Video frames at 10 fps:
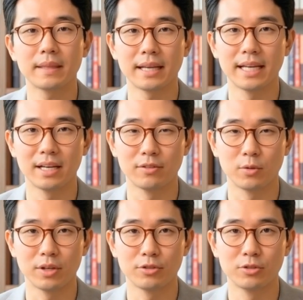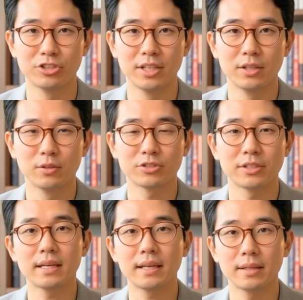In every one of those cycles,
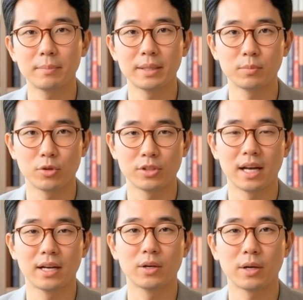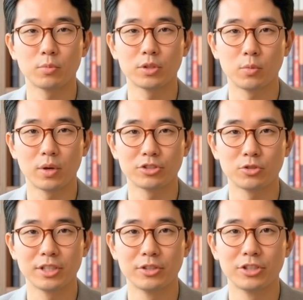the people who got hurt were the ones
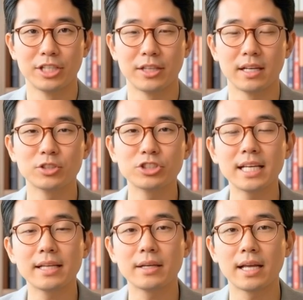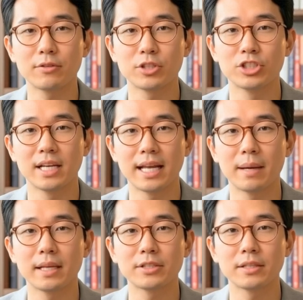who either didn't understand the leverage
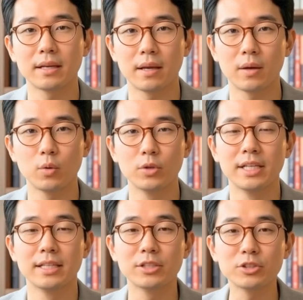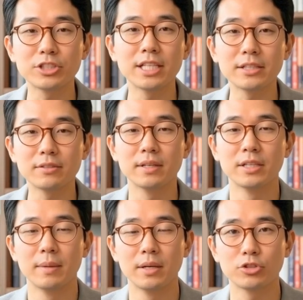dynamics or didn't understand the
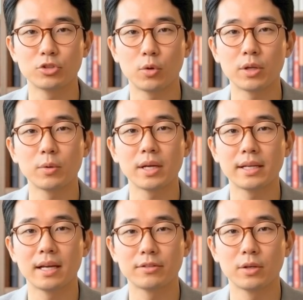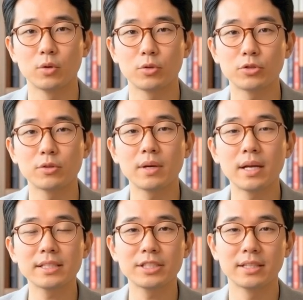fundamental story well enough to hold through
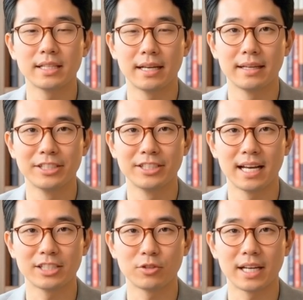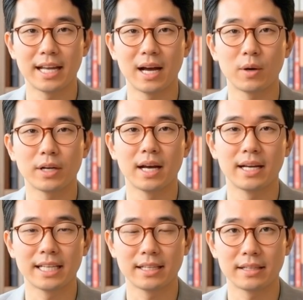volatility. The signs right now are
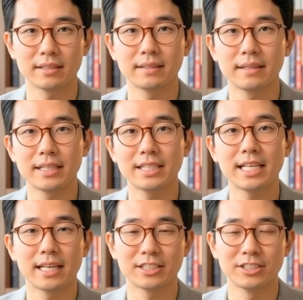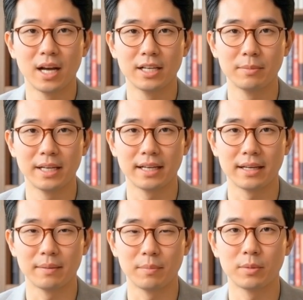not hidden. The data is
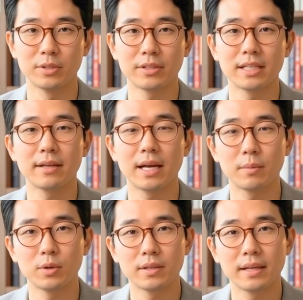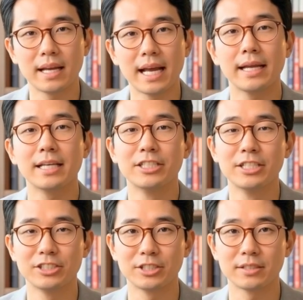documented, publicly available, and
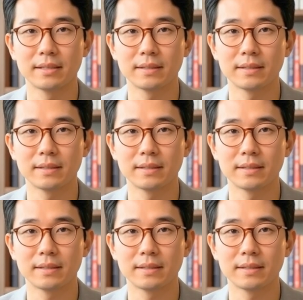consistent.